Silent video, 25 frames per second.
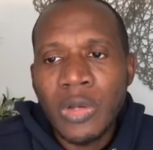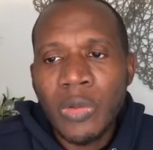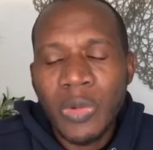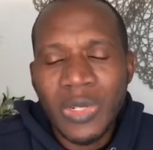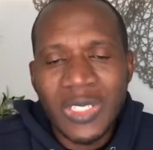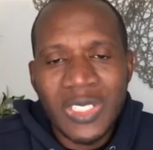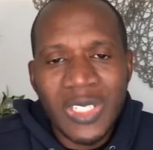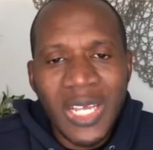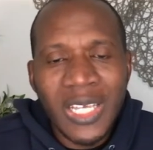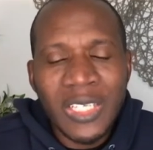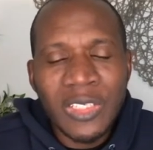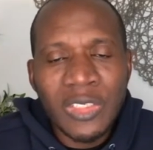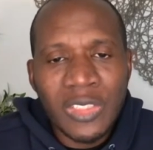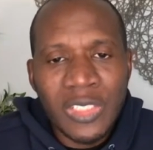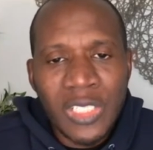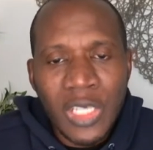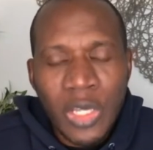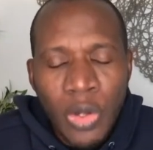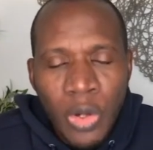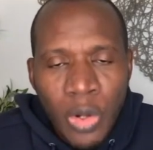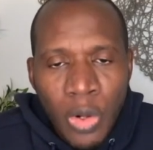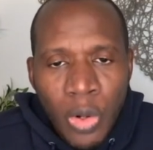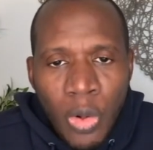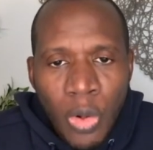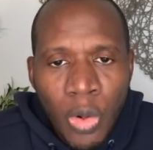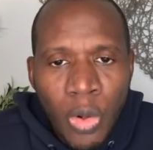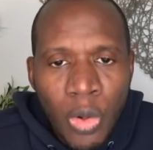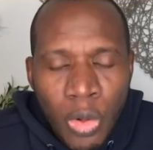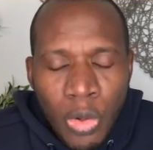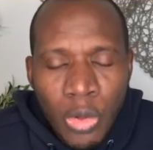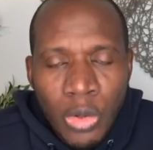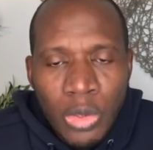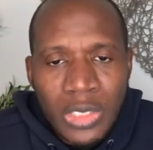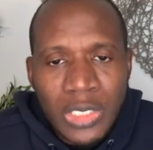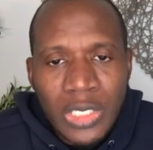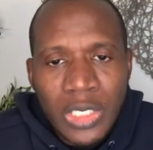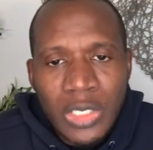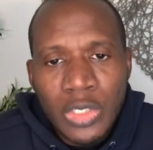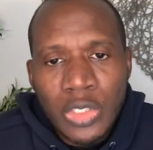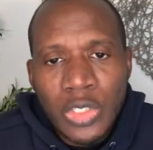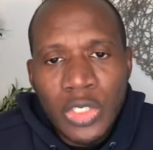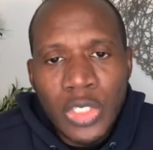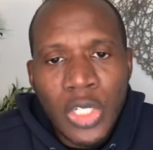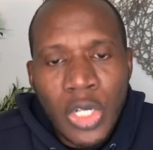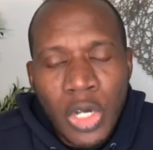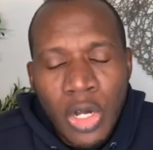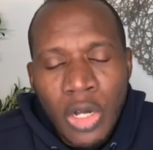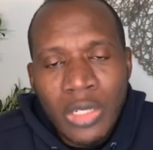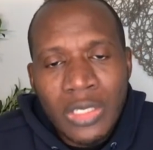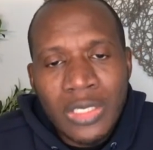We're trying to say, hold
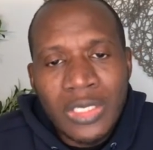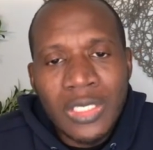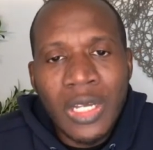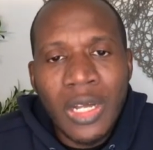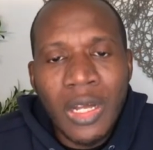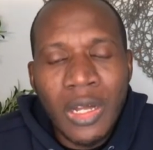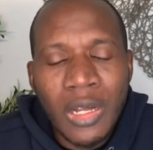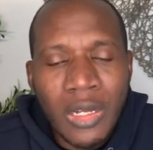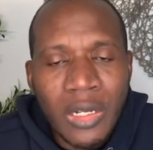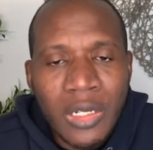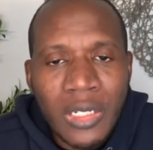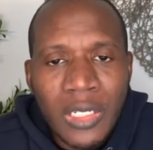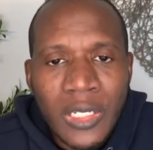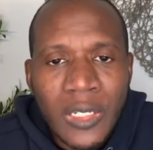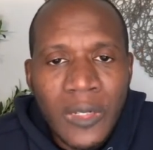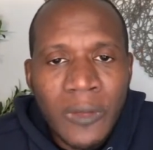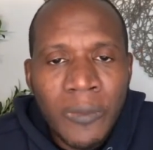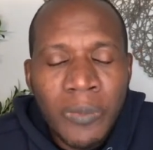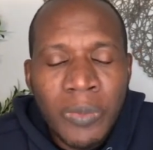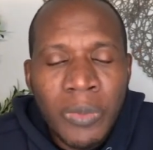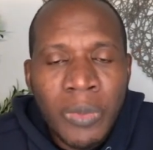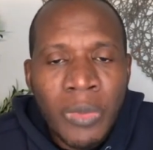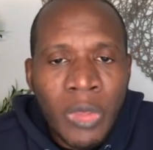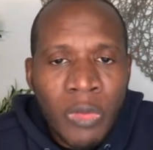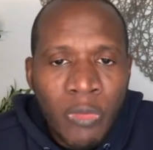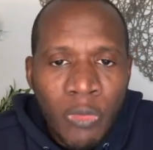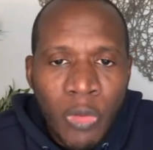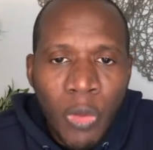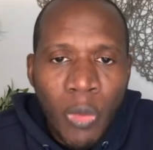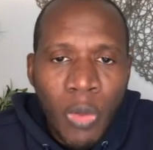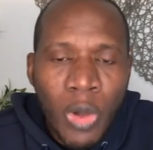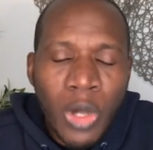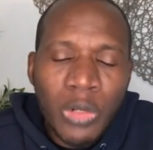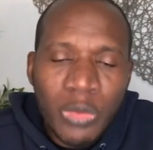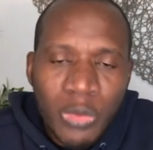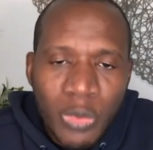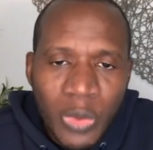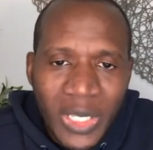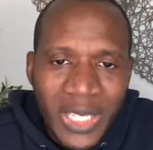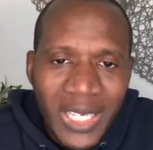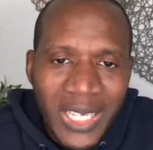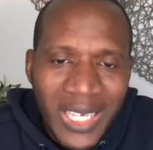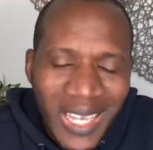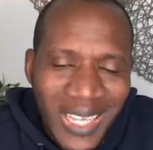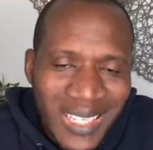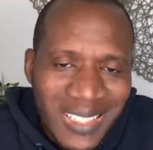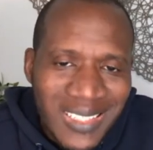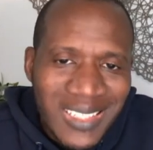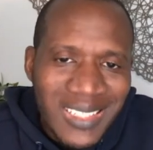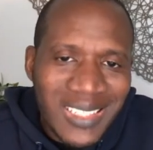your tongue for 1
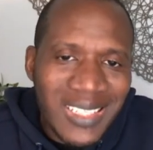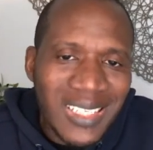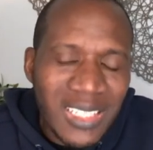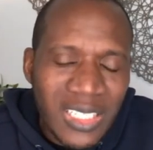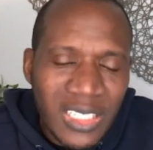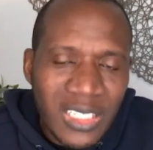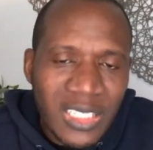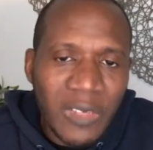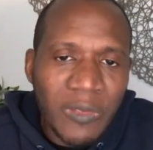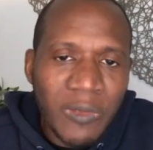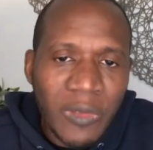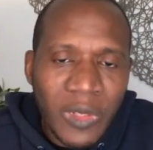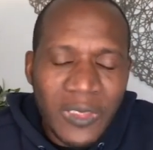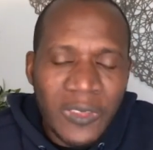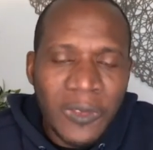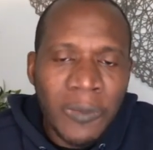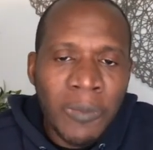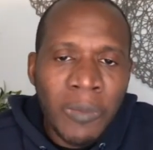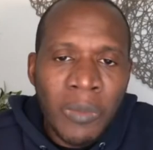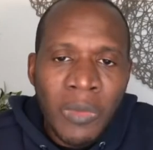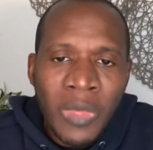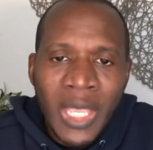week and see the difference.